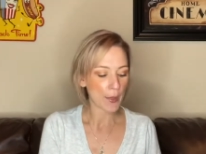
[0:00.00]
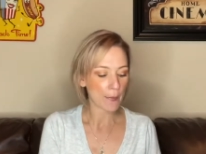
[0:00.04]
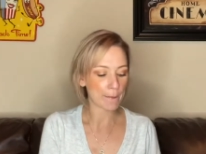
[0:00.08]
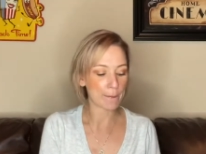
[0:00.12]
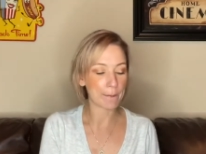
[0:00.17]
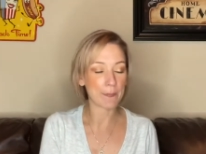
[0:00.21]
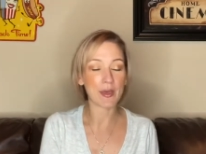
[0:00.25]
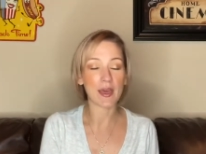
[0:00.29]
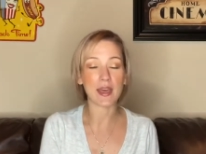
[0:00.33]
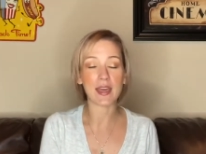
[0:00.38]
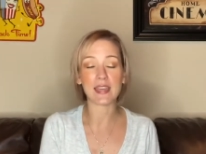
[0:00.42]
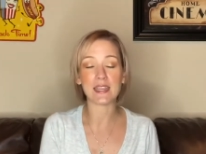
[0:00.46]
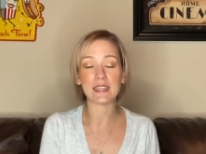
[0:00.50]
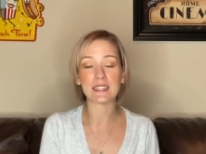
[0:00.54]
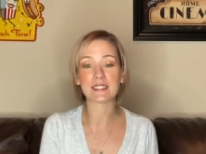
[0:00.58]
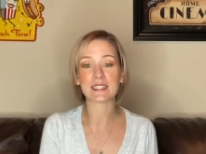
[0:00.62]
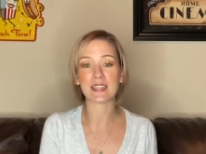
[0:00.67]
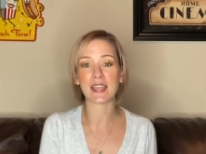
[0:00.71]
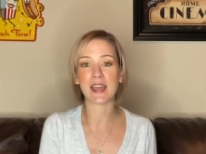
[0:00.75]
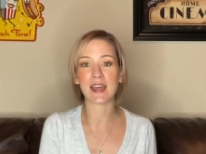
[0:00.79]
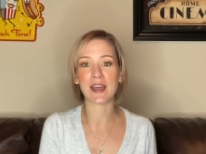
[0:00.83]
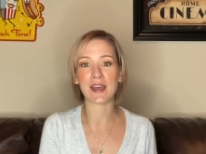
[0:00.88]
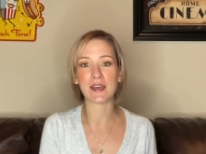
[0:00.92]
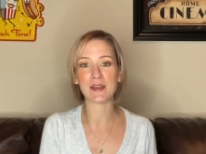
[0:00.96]
But
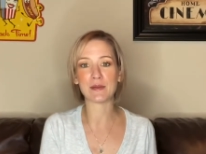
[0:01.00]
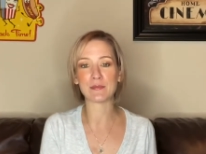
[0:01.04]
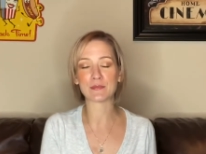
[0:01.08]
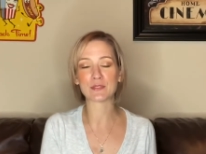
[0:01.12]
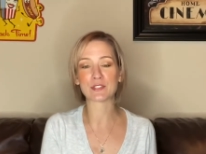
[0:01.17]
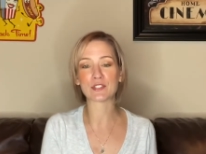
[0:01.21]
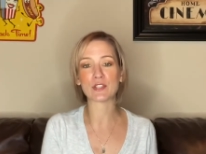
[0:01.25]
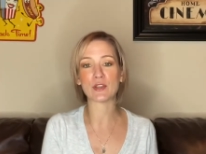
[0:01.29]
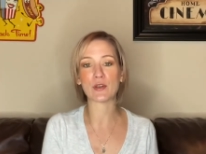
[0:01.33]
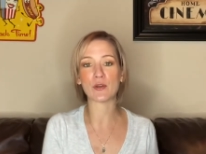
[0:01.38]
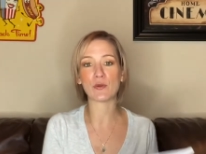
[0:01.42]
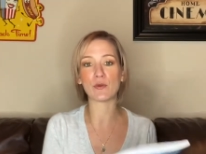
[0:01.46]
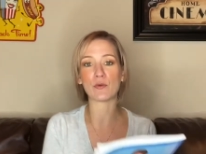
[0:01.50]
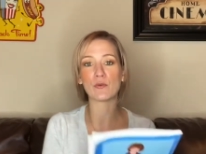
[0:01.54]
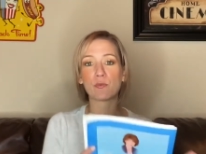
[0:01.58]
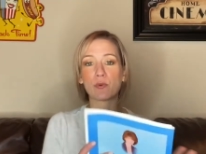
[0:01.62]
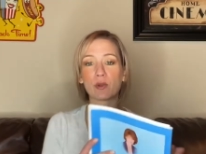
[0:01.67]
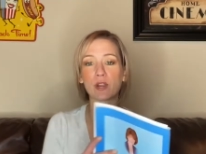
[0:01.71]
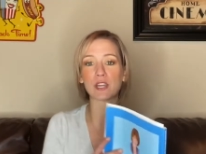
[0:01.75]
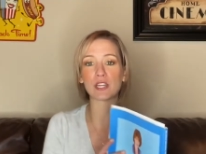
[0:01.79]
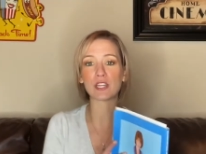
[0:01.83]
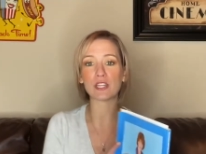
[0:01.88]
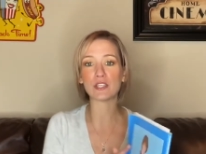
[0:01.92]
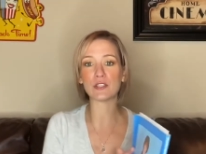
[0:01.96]
um, so
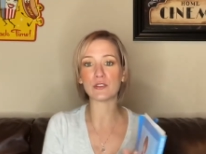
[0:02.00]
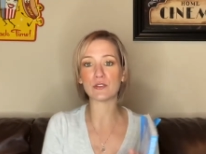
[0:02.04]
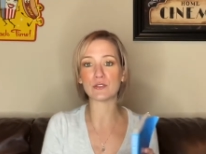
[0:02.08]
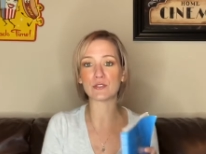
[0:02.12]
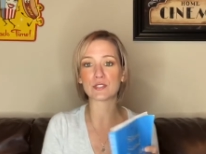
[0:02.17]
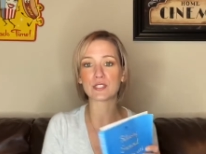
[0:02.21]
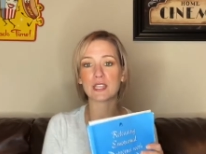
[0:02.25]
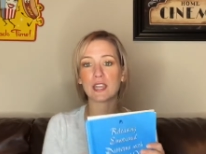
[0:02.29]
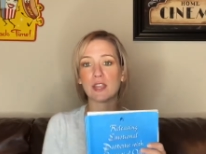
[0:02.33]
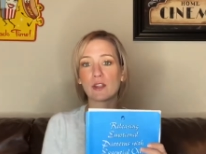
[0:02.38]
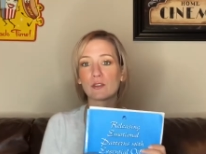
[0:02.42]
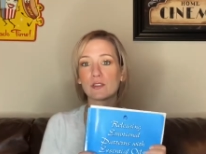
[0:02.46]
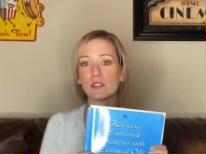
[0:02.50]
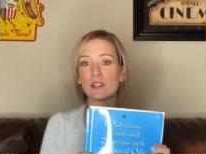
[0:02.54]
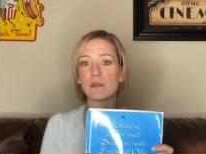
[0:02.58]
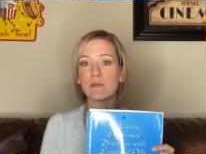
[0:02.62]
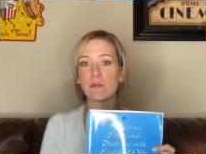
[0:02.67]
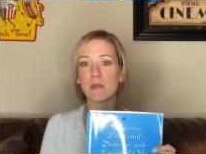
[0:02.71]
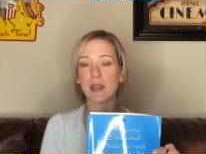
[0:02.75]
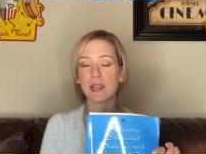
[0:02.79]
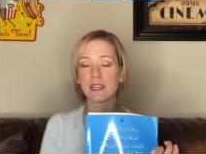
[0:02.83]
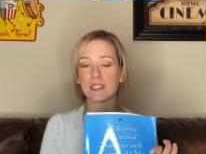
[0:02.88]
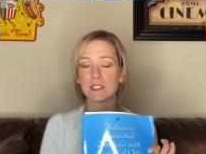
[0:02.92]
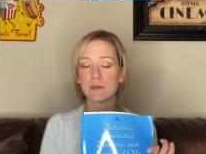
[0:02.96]
we're going to use Carolyn
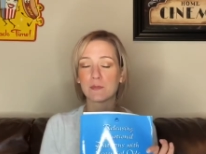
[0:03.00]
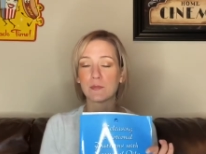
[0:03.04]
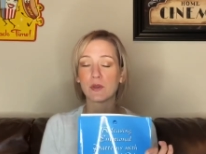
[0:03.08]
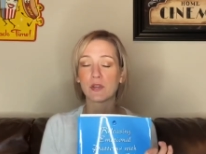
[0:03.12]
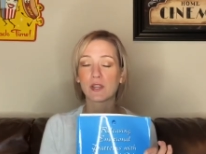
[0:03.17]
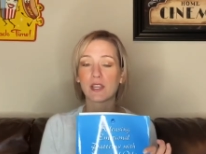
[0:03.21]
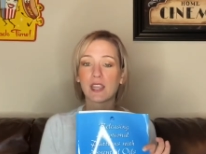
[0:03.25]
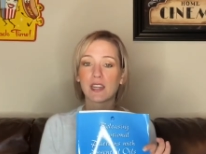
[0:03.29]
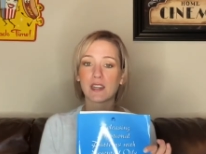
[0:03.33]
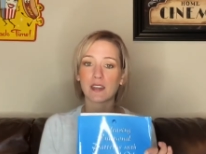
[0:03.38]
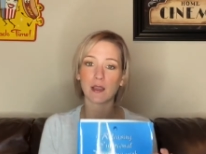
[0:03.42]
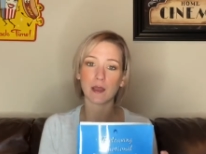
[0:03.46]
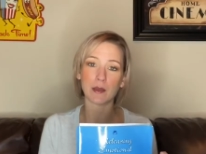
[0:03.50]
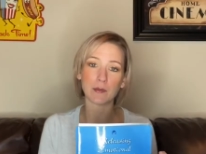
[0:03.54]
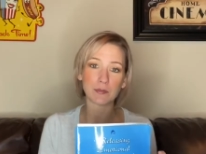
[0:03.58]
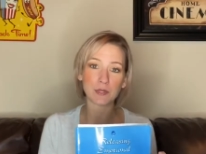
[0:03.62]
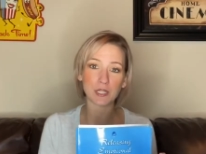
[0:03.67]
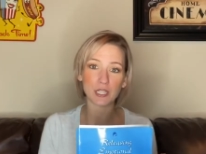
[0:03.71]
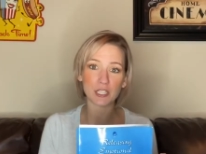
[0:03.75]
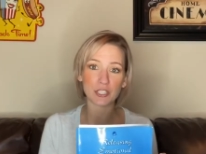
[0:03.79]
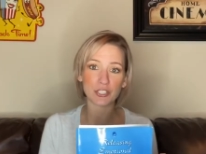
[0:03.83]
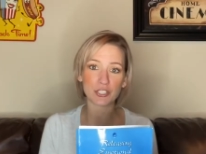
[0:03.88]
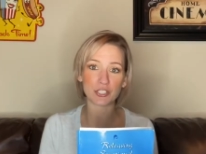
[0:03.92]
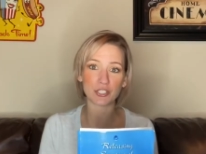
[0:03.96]
Mein's book, and I'm
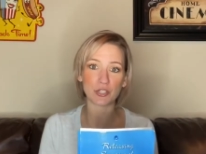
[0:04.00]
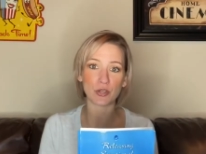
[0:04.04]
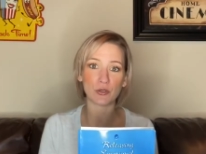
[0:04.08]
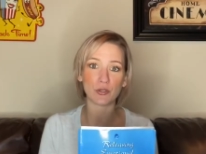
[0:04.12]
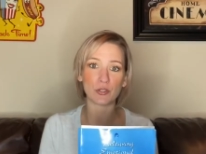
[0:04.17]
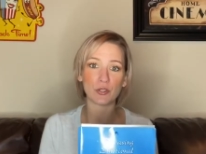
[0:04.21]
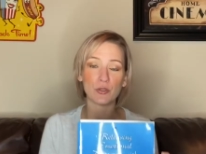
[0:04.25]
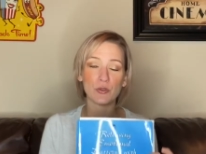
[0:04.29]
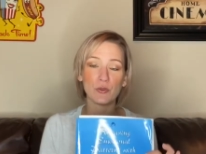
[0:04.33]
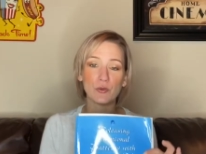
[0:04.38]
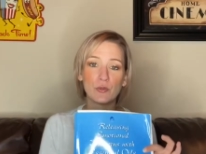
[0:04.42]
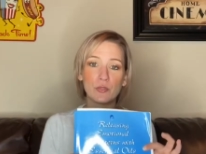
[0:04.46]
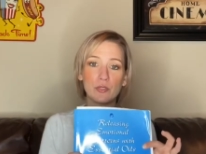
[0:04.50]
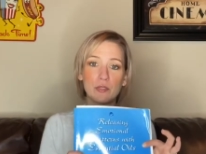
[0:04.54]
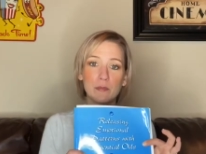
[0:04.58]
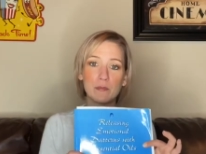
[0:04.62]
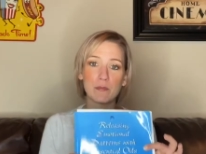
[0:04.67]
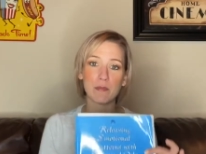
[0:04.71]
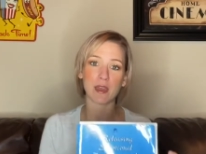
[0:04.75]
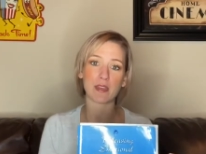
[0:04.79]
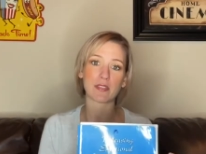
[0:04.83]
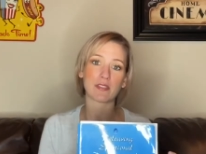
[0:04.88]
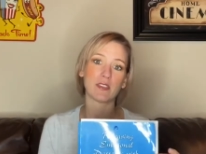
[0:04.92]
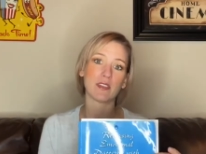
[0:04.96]
going to show you the
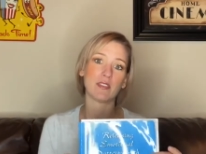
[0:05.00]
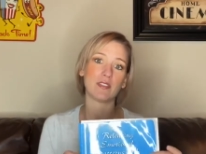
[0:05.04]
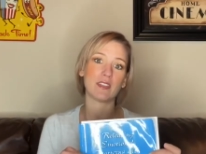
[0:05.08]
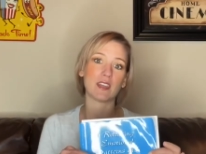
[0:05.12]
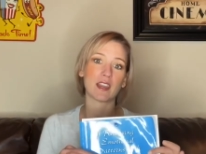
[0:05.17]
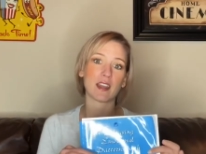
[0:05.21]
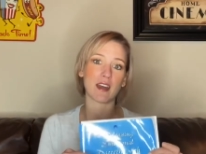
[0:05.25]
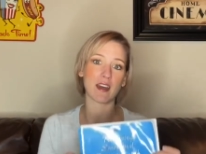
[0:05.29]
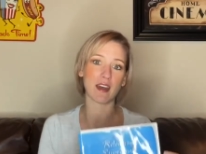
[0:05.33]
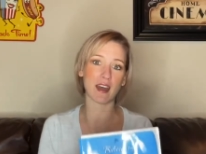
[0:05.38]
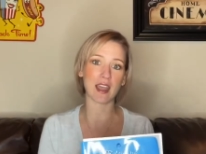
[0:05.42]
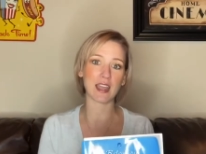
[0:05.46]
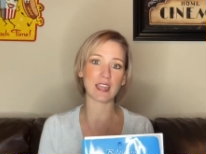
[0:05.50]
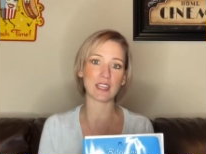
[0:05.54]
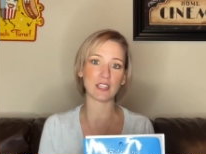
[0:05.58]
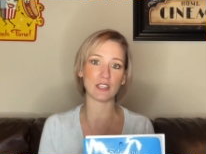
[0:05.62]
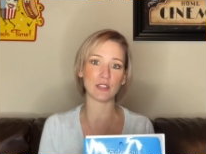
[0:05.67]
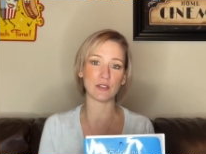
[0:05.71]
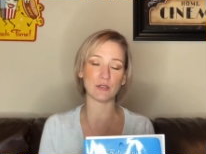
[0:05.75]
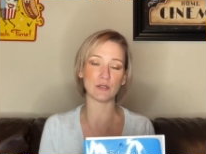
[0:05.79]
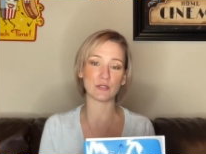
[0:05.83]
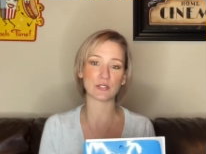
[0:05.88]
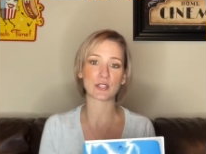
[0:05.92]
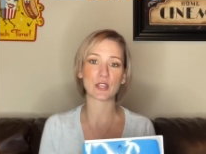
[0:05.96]
method that I
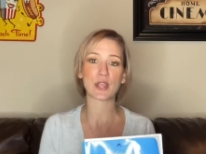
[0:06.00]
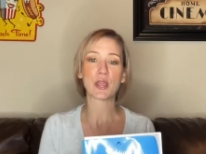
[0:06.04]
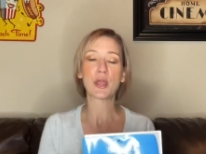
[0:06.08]
use